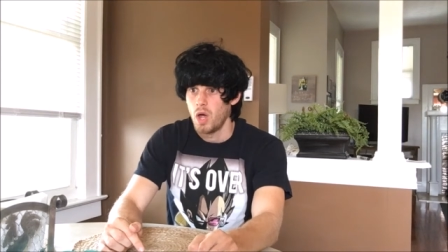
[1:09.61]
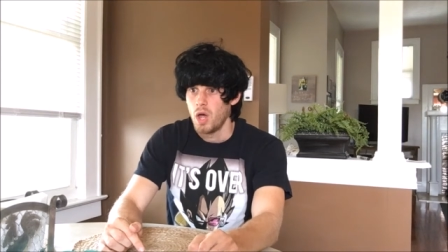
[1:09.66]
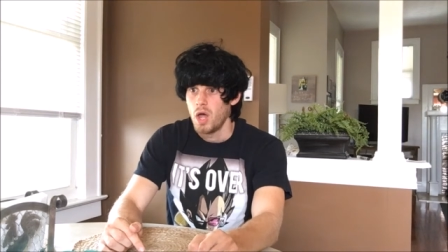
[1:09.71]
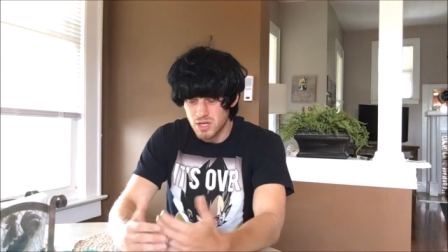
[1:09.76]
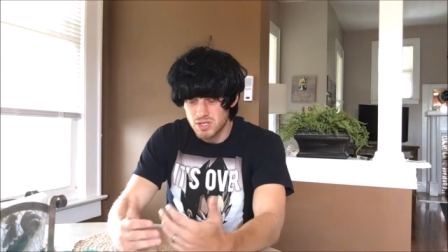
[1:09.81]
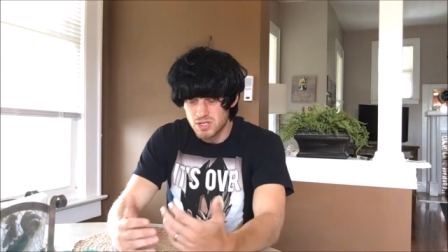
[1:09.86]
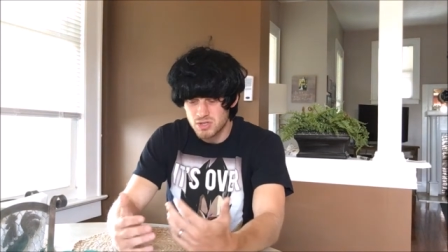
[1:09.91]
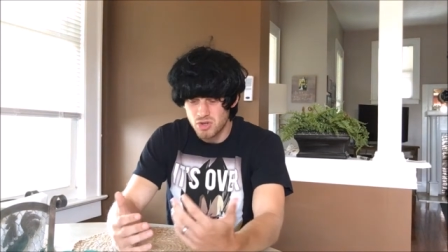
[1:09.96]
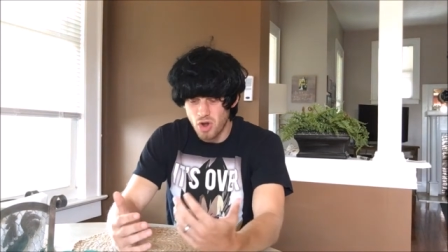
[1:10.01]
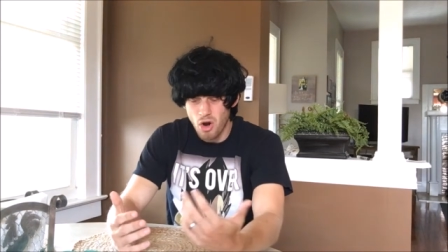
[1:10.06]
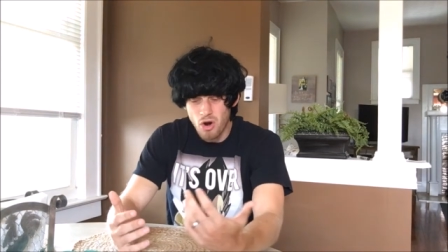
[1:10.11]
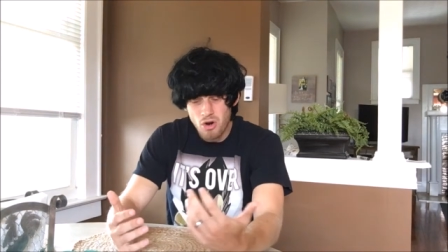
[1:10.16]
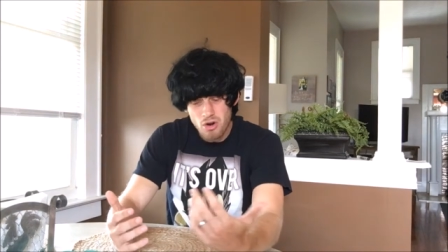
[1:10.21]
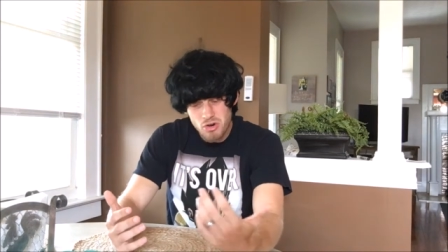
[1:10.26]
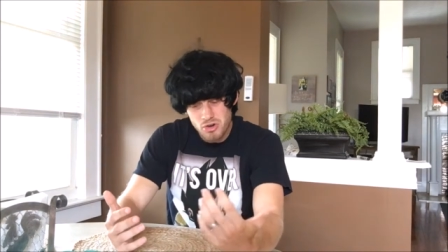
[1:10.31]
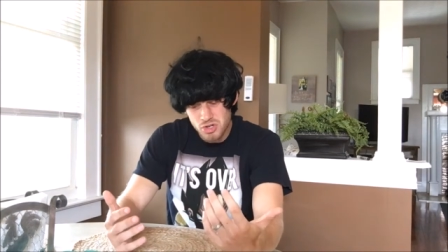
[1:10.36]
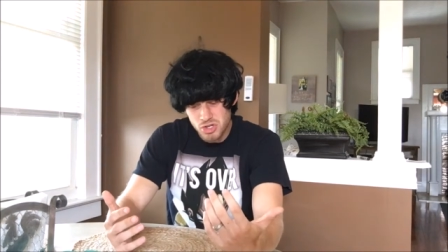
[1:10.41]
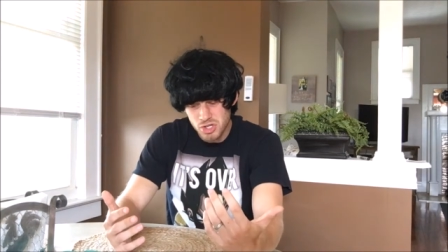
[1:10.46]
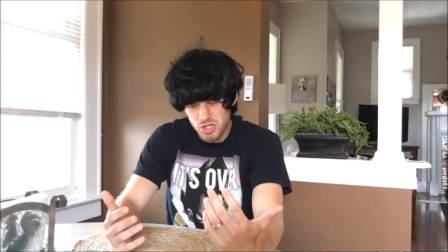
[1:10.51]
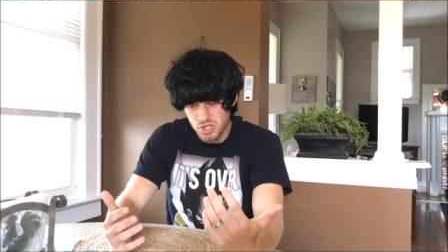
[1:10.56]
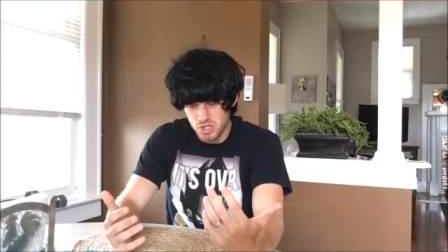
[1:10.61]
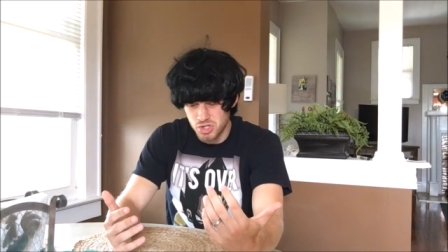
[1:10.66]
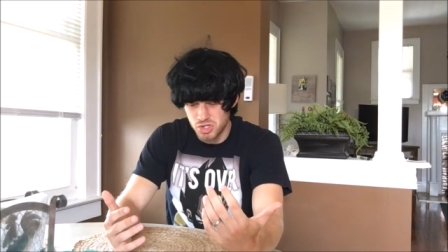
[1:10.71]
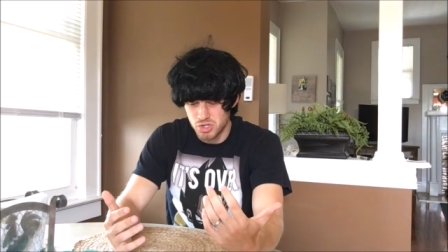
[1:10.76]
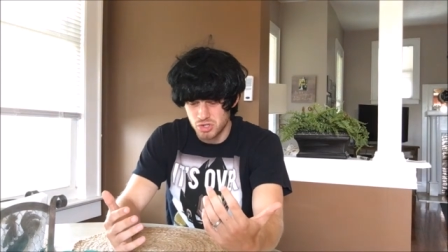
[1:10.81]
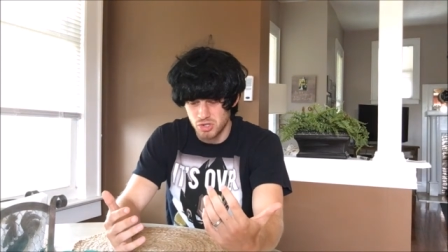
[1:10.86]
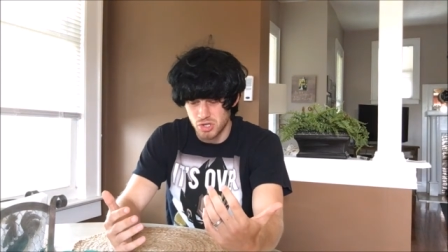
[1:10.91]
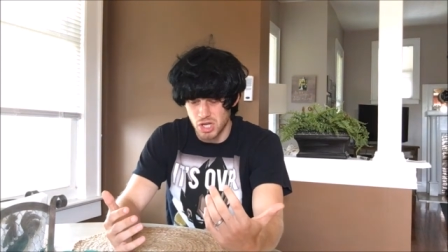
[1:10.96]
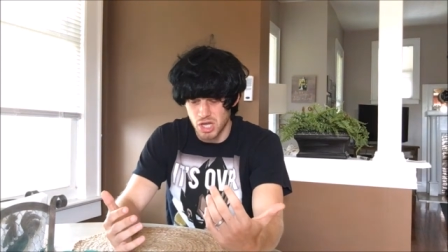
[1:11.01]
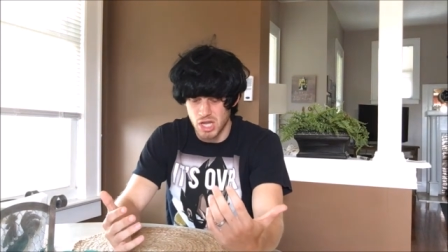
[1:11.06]
I start just
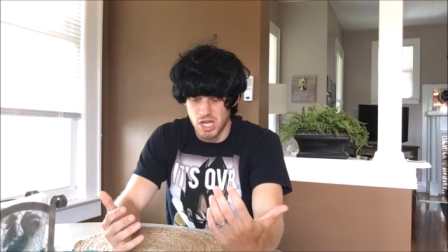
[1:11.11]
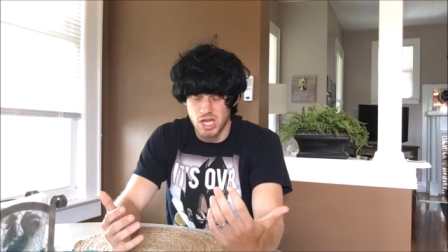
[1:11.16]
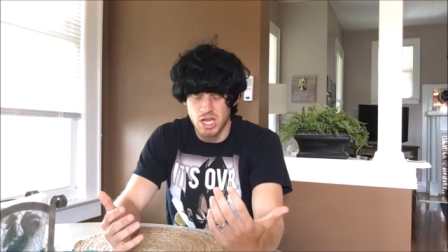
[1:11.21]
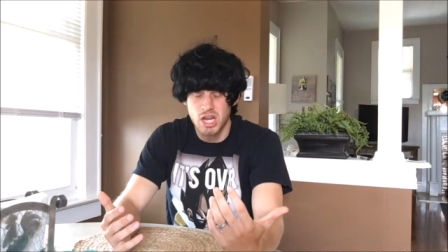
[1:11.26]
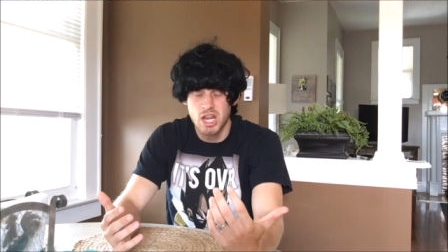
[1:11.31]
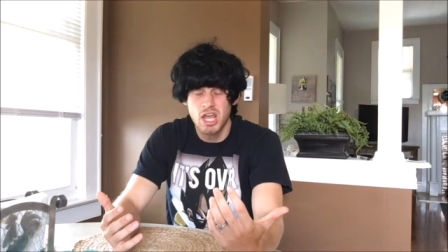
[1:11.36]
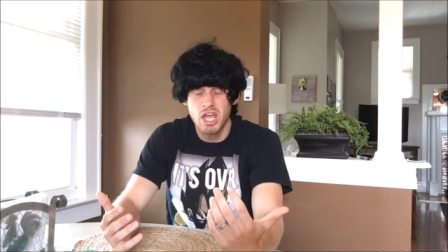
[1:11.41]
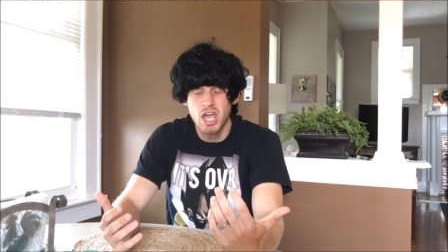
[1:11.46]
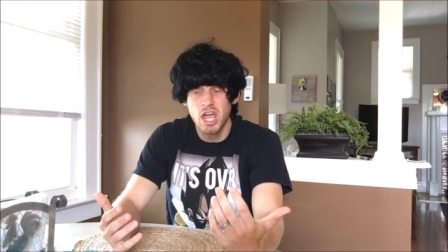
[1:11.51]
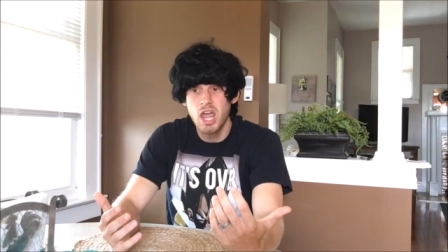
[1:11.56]
eating